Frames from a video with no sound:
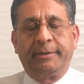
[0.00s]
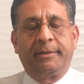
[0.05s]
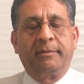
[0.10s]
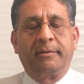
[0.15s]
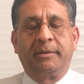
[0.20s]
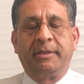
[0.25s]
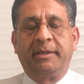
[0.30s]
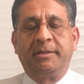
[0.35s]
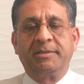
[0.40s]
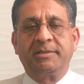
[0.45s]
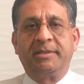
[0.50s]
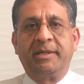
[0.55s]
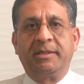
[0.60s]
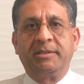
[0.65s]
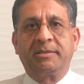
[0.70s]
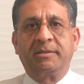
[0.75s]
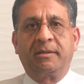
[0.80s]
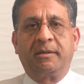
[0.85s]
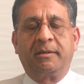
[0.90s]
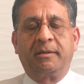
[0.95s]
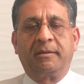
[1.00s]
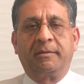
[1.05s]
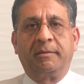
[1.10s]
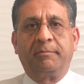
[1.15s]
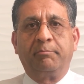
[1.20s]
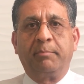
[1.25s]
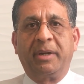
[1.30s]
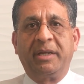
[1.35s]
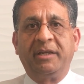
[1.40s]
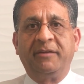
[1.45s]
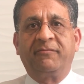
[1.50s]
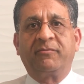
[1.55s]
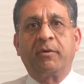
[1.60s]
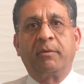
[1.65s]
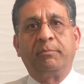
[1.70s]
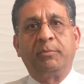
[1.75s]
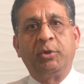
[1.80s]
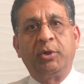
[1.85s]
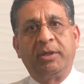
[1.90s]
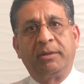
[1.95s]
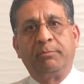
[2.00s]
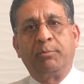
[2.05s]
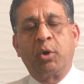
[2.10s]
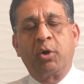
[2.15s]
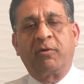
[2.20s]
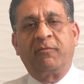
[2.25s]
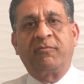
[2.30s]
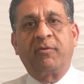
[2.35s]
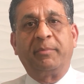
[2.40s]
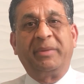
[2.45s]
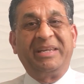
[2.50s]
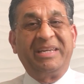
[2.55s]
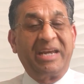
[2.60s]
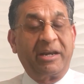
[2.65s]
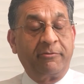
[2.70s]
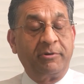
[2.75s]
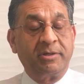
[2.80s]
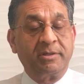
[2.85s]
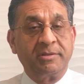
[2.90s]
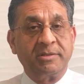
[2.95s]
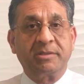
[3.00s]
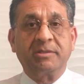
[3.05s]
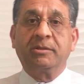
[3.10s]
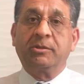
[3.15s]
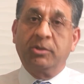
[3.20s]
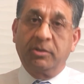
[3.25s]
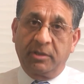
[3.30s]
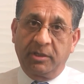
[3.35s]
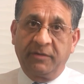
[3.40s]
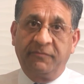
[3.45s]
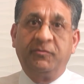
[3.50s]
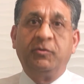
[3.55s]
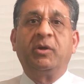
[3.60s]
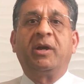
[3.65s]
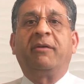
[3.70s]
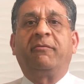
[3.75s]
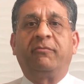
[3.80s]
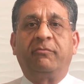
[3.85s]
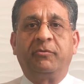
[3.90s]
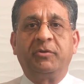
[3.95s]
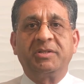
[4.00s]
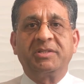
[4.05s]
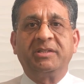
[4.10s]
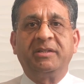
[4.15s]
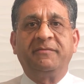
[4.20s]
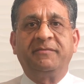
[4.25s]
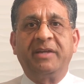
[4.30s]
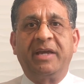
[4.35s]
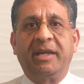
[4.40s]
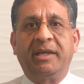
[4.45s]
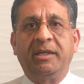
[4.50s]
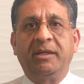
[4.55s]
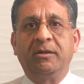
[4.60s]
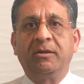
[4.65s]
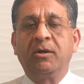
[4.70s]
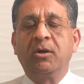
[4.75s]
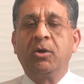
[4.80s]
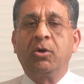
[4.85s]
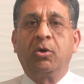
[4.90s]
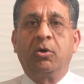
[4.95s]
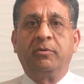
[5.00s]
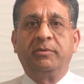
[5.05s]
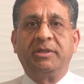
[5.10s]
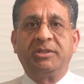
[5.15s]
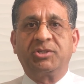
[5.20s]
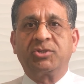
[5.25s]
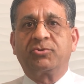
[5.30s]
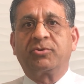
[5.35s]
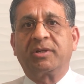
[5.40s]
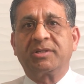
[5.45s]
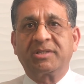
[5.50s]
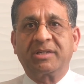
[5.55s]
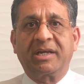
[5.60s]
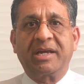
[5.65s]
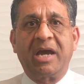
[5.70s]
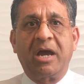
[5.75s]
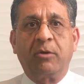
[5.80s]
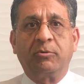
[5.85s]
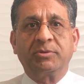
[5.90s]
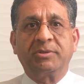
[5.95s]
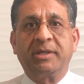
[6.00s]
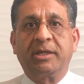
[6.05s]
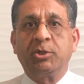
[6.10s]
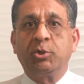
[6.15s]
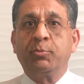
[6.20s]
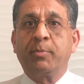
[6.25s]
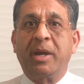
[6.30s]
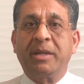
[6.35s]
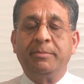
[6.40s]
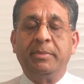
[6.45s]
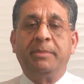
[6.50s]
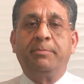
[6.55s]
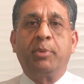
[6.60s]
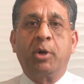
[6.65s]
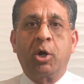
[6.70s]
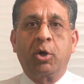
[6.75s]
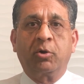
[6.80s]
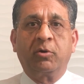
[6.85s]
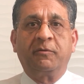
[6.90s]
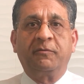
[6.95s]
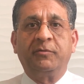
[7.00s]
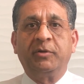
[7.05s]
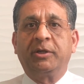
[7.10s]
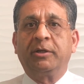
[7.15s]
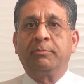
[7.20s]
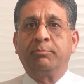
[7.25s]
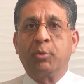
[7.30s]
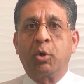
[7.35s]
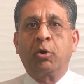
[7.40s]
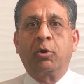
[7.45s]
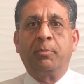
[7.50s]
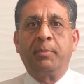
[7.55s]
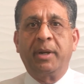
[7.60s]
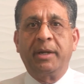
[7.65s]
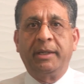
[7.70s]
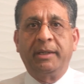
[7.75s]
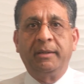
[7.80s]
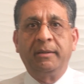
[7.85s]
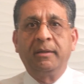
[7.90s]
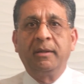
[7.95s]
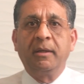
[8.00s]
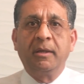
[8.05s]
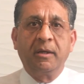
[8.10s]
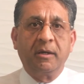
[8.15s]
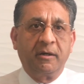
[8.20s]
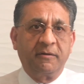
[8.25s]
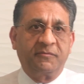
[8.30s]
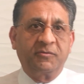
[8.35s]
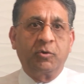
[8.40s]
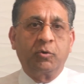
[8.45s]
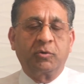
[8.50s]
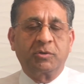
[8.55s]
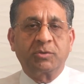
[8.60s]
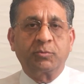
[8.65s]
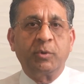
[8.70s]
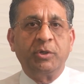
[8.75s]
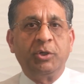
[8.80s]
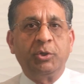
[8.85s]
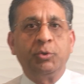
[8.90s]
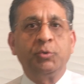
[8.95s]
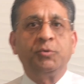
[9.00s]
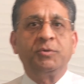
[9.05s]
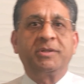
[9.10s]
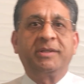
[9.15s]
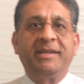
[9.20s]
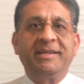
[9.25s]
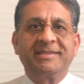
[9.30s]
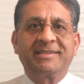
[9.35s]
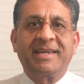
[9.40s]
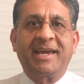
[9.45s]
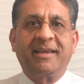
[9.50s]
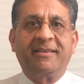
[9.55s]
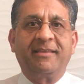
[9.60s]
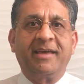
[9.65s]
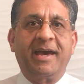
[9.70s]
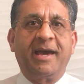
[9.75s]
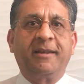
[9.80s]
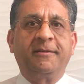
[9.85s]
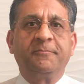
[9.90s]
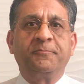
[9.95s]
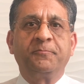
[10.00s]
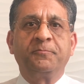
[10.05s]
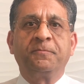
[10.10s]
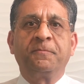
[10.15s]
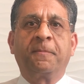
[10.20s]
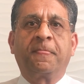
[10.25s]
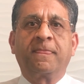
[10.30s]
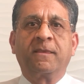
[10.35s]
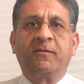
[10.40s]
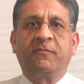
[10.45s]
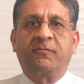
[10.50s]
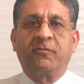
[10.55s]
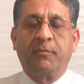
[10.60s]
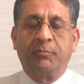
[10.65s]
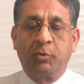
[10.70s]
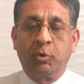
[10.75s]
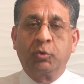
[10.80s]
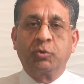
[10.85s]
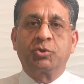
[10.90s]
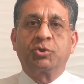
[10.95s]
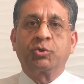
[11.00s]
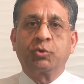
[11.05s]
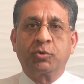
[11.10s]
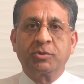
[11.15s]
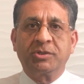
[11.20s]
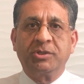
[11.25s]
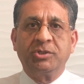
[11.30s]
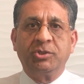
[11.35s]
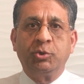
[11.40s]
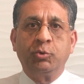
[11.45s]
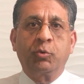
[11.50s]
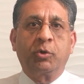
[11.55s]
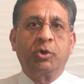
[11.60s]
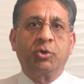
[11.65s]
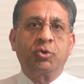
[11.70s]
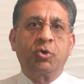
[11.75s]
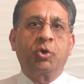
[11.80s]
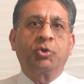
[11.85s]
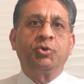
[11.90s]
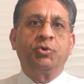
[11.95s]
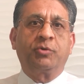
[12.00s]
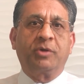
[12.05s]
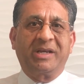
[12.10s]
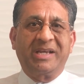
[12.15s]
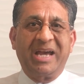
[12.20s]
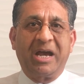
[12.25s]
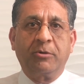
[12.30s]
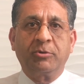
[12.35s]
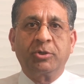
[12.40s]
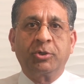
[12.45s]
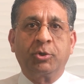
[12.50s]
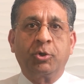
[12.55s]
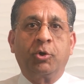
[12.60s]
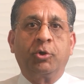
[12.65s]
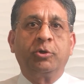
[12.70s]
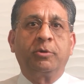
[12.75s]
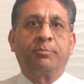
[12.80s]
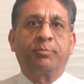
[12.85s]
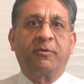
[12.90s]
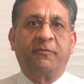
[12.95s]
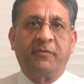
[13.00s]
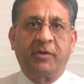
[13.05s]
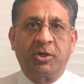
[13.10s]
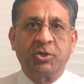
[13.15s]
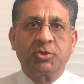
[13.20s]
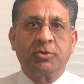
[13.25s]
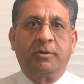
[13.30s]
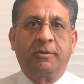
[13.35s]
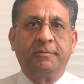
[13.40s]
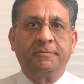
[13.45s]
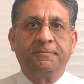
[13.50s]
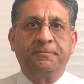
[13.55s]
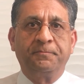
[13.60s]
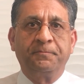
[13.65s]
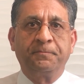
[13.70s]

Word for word: there's, there's uh, money from you can borrow from inheritance if you have received any, or there's trust accounts that you might be part of, you can borrow money. Of course, when you do things like that from those sources, you want to talk to your accountant or your professional.